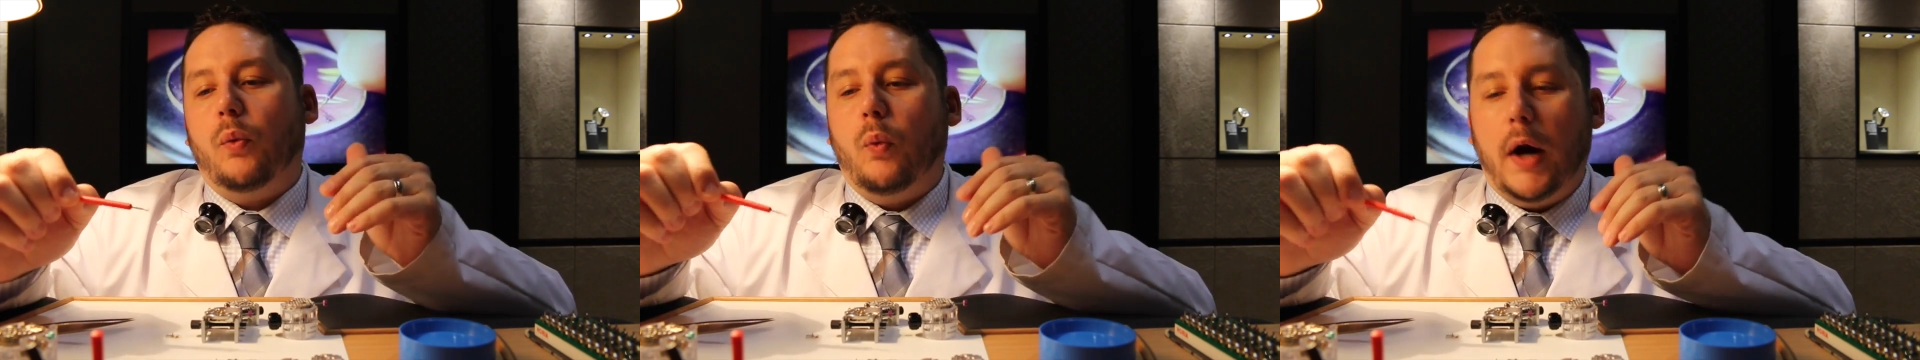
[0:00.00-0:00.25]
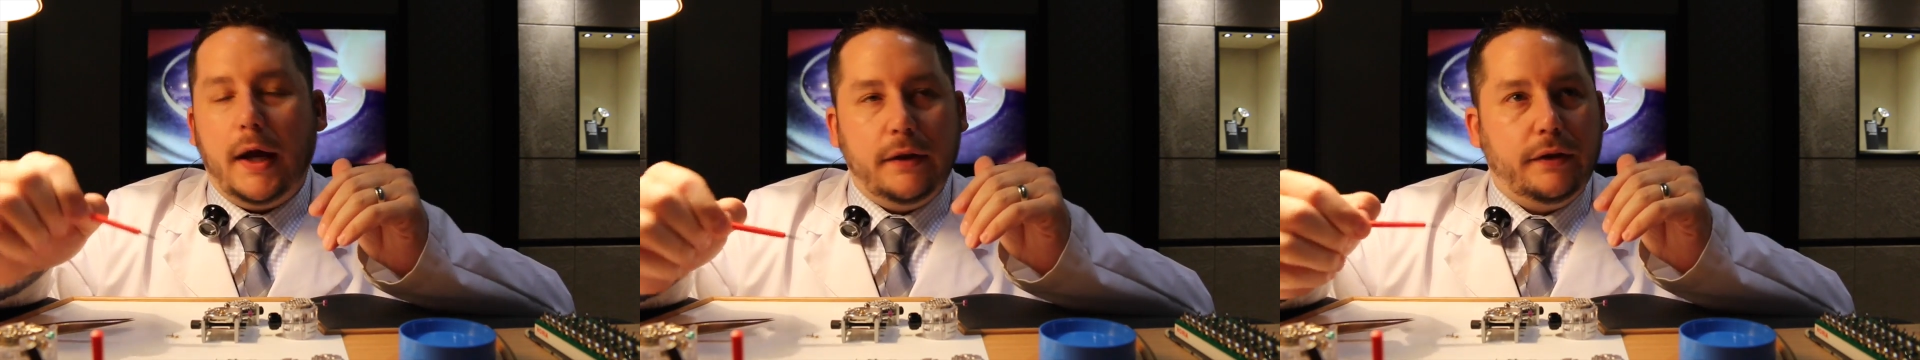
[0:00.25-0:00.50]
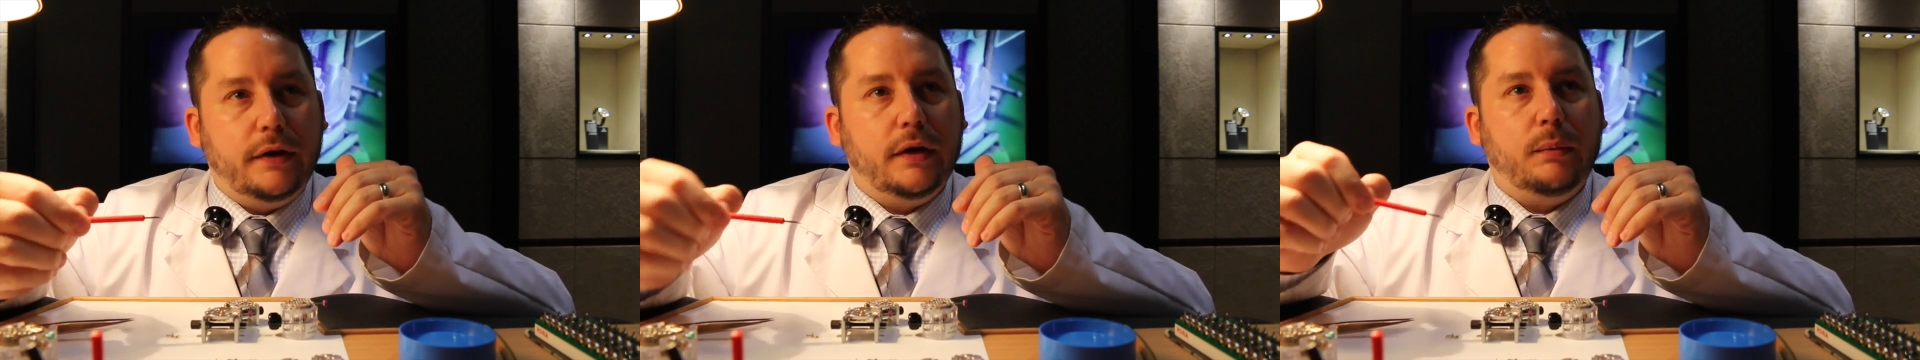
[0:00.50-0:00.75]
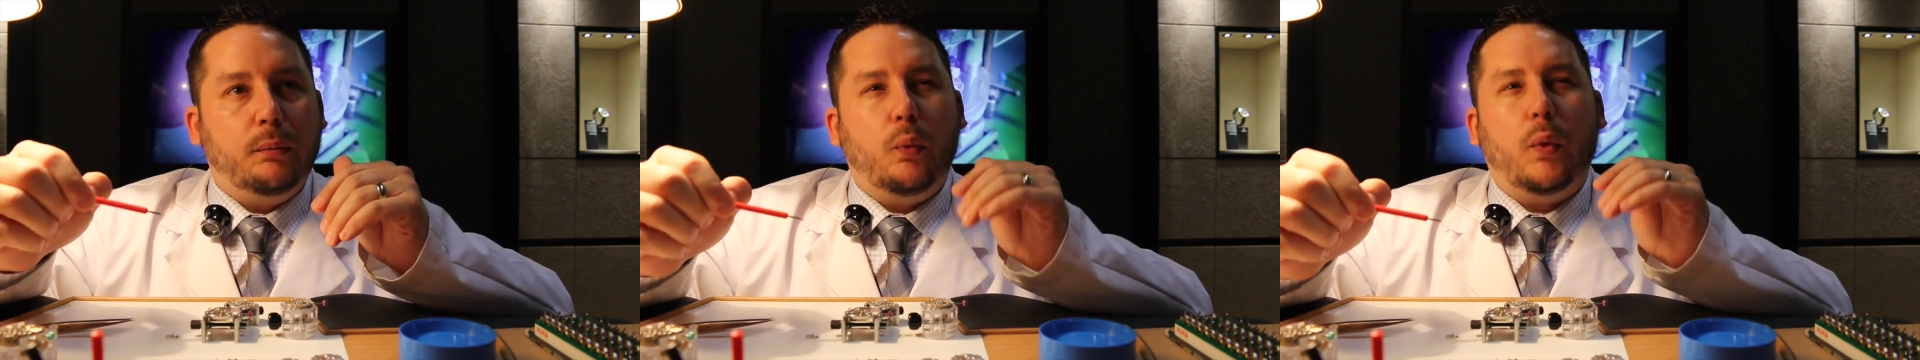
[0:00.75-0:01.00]

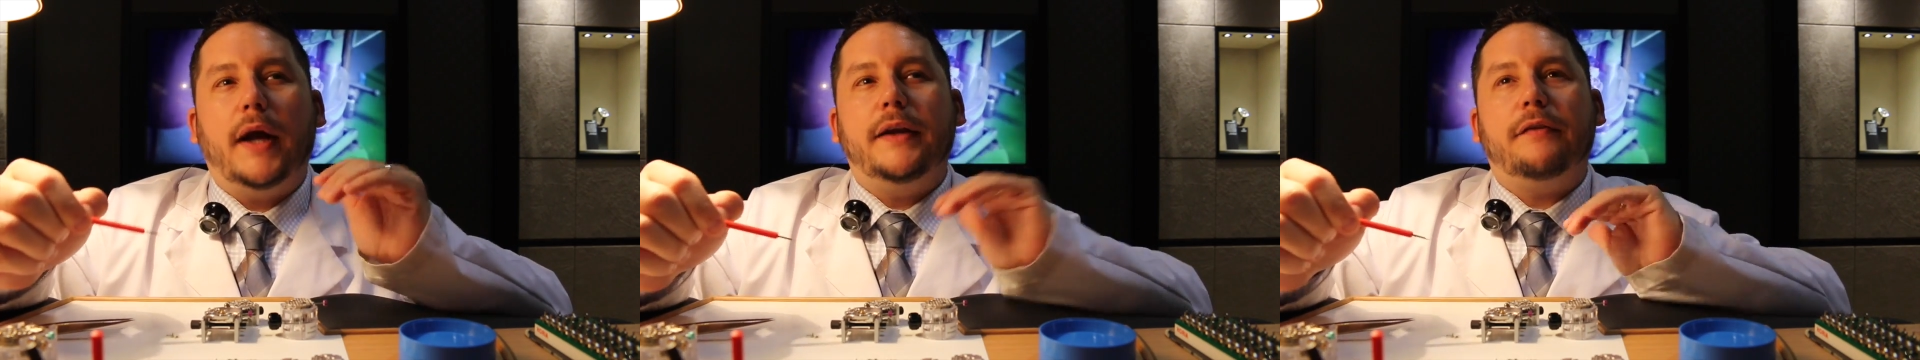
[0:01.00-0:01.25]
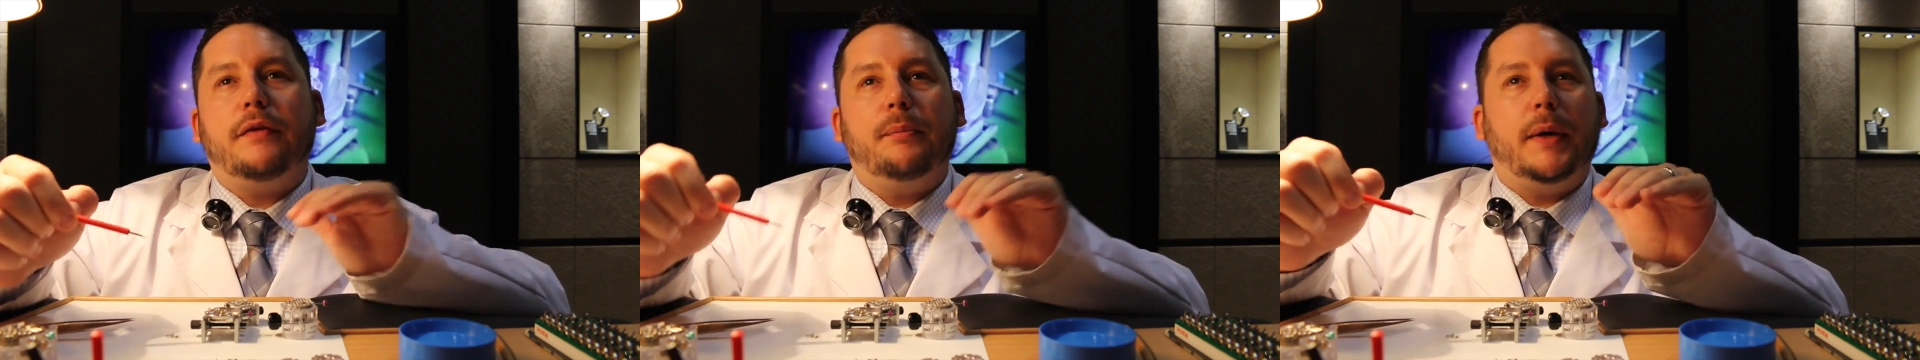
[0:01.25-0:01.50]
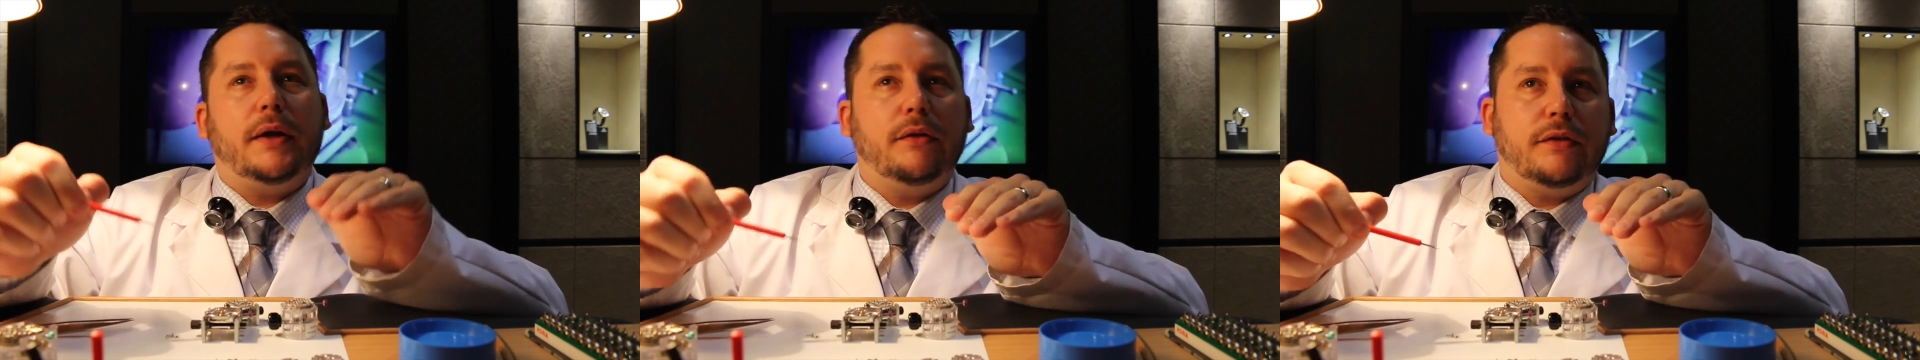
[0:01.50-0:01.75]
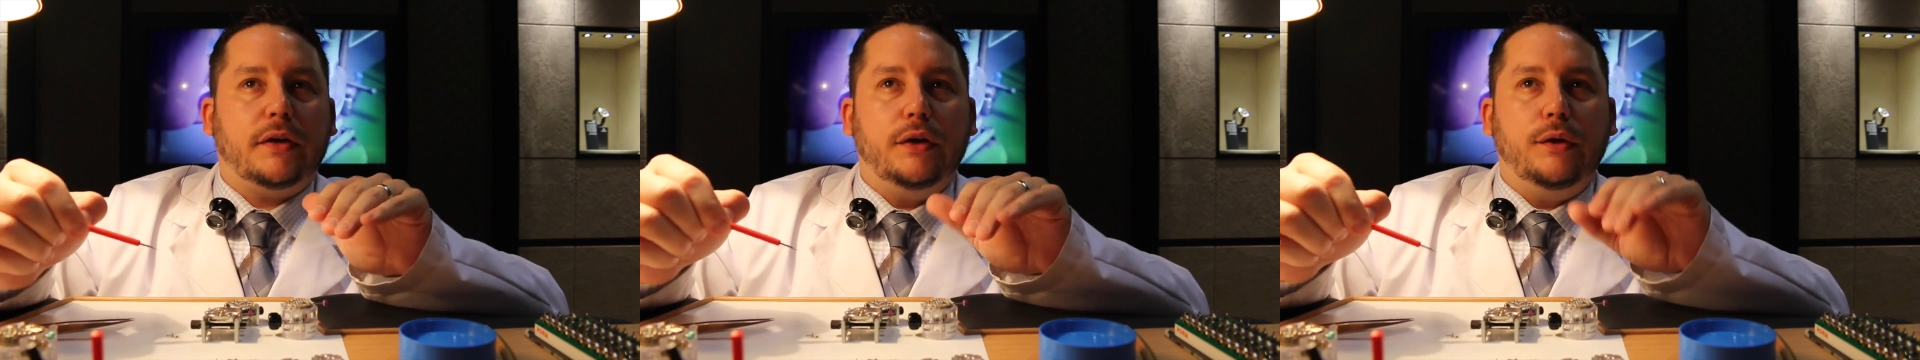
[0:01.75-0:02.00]
why different
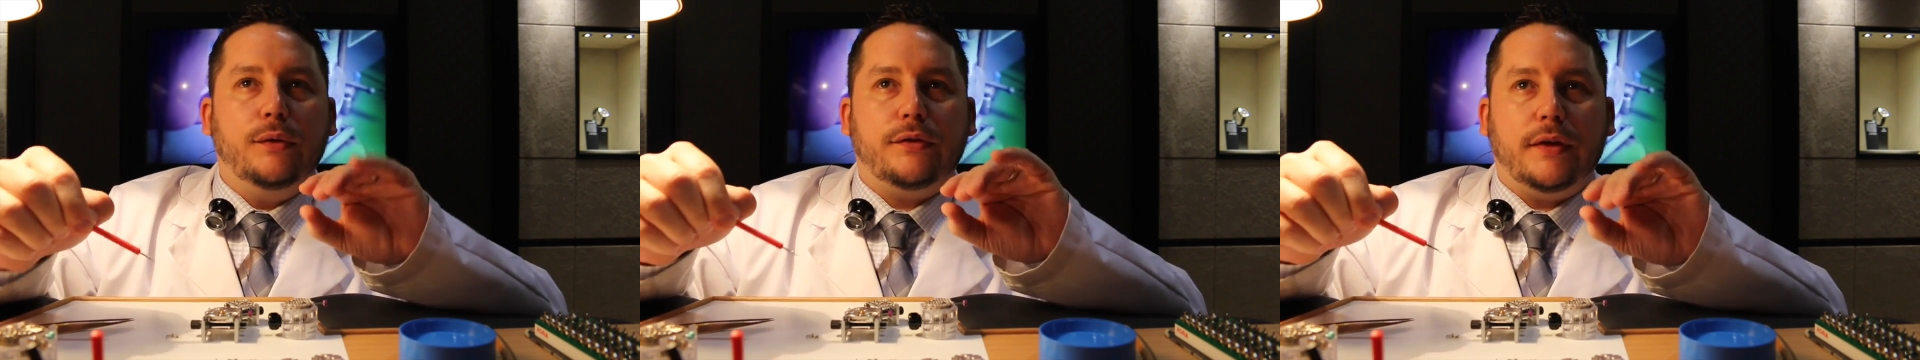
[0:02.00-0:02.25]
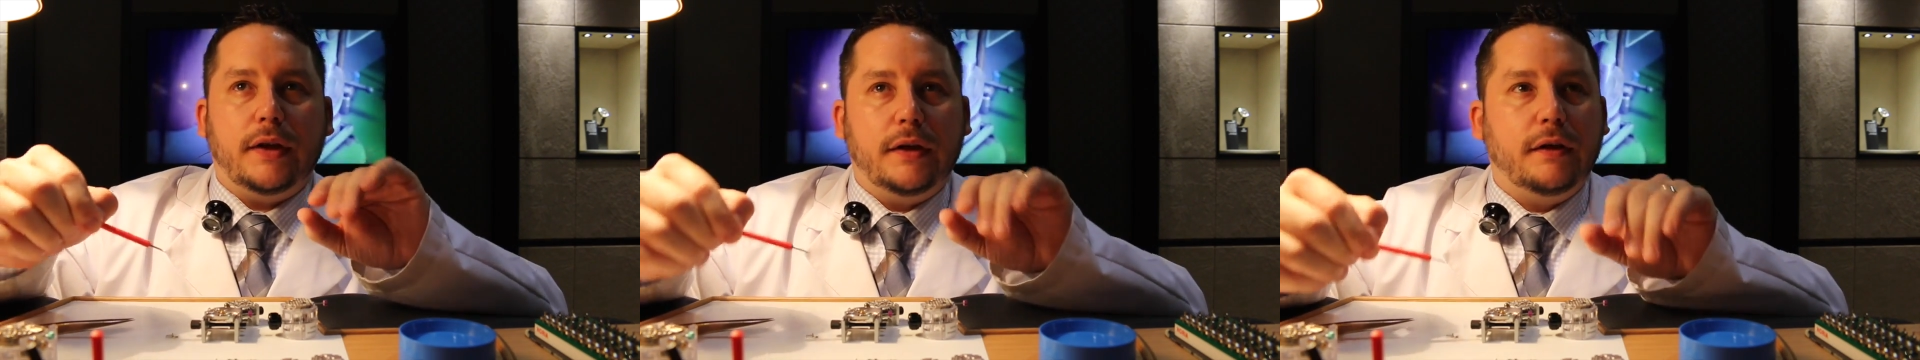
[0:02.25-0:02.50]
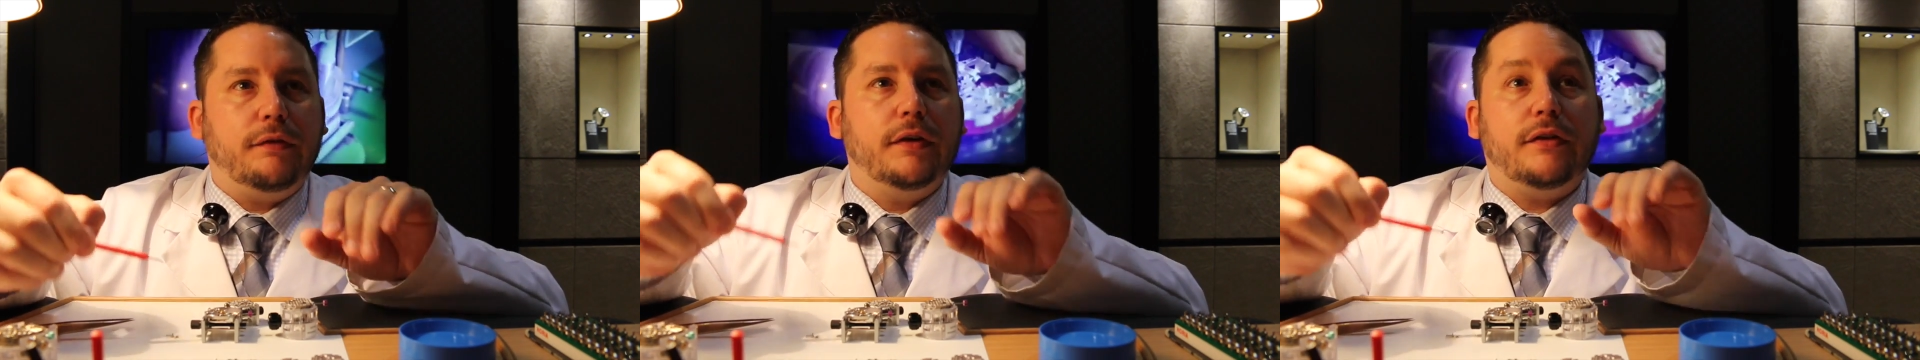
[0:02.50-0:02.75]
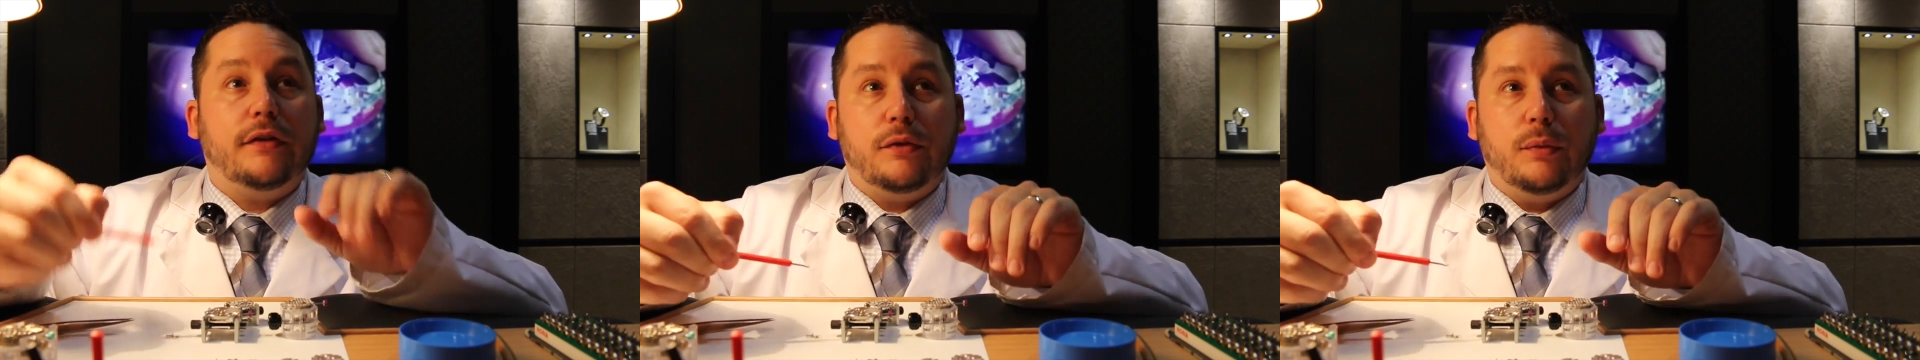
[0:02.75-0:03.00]
metals are used in
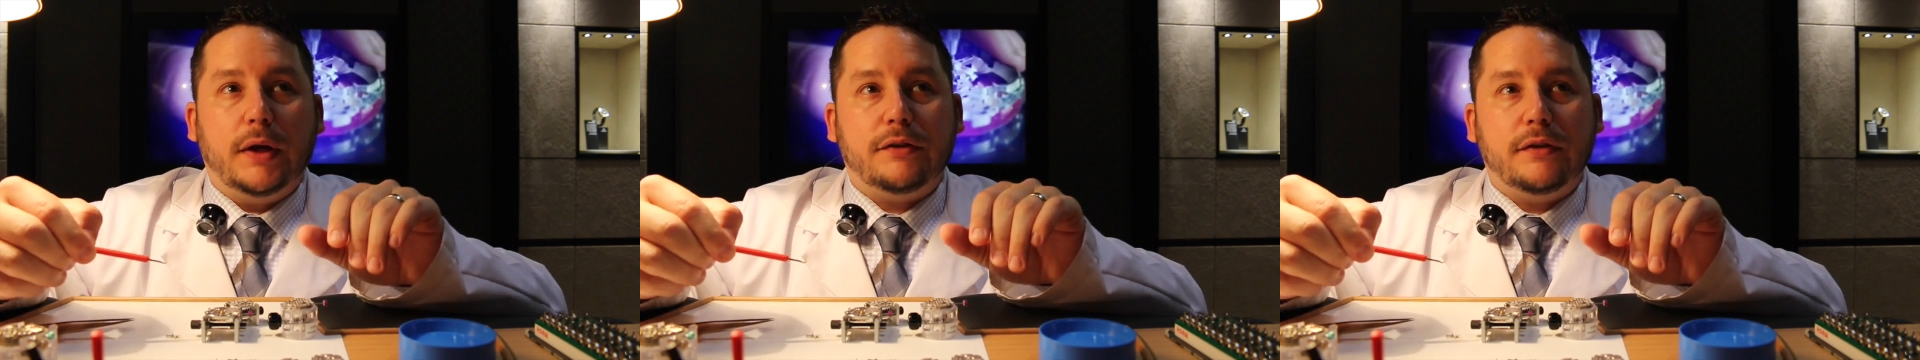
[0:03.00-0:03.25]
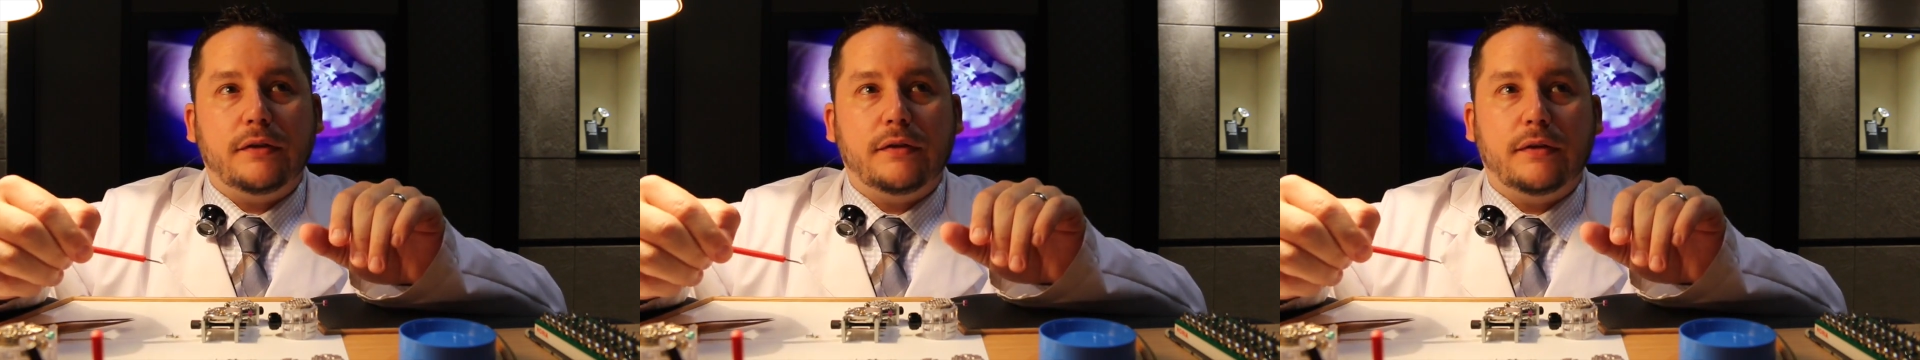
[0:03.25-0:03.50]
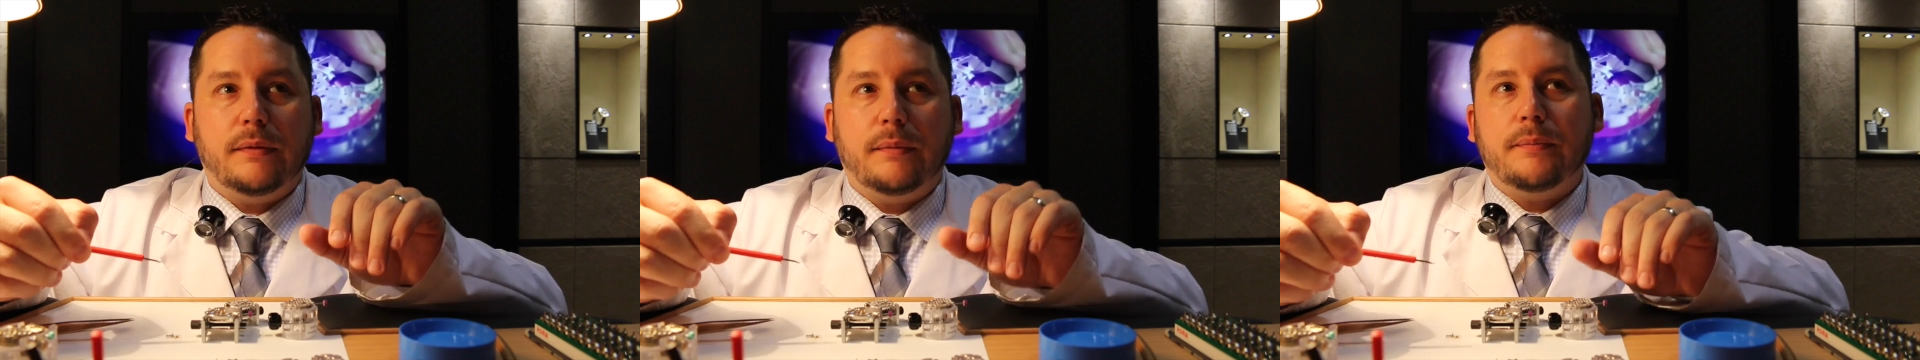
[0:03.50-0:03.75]
different situations,